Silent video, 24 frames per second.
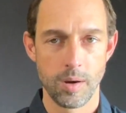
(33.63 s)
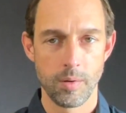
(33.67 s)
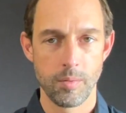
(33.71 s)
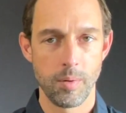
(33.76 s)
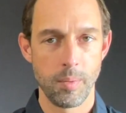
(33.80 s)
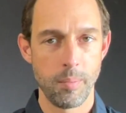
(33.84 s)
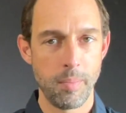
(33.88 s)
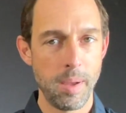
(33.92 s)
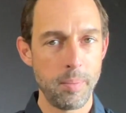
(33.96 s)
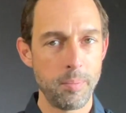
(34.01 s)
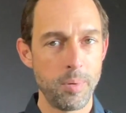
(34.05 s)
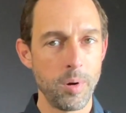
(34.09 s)

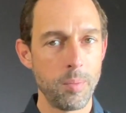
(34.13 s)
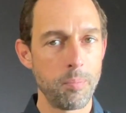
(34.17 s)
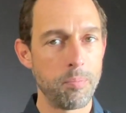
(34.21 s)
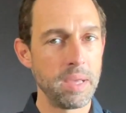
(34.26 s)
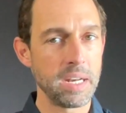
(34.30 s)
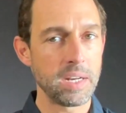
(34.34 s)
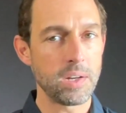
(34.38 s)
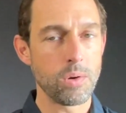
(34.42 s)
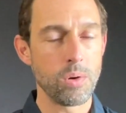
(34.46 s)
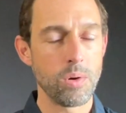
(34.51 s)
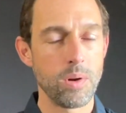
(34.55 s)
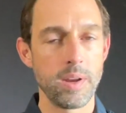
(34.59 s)
Remember
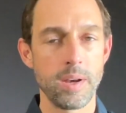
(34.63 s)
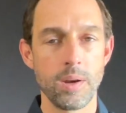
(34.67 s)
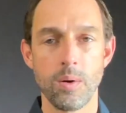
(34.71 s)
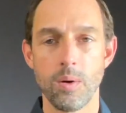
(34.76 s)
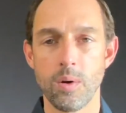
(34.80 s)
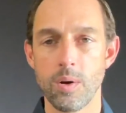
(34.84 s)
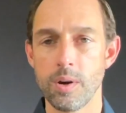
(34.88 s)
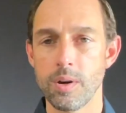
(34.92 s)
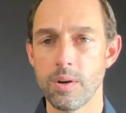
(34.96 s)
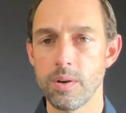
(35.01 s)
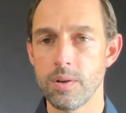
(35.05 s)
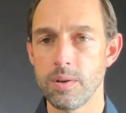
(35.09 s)
Bitcoin
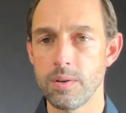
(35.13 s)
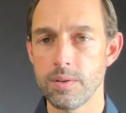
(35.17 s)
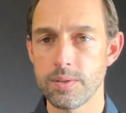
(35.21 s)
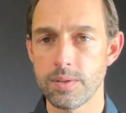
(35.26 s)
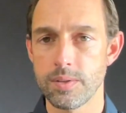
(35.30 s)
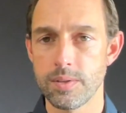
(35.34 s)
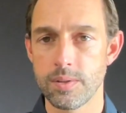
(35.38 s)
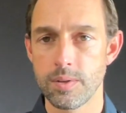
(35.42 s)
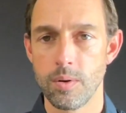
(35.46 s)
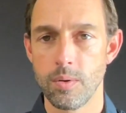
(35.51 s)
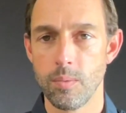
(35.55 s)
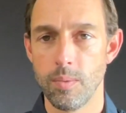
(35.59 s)
ordinals?